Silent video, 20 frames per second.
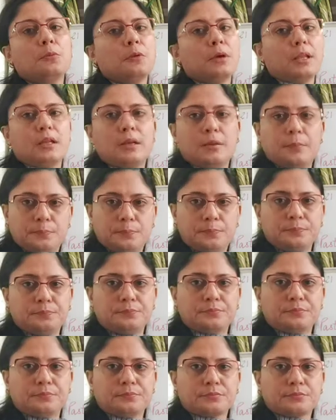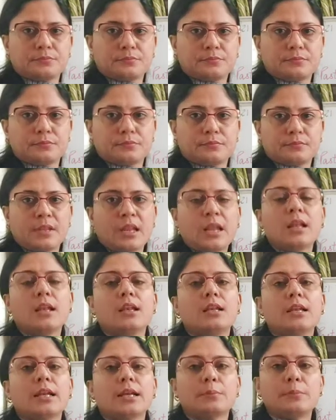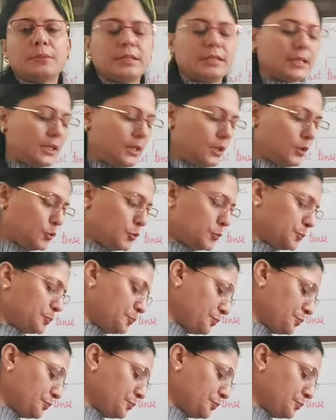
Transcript: Well, let me tell you.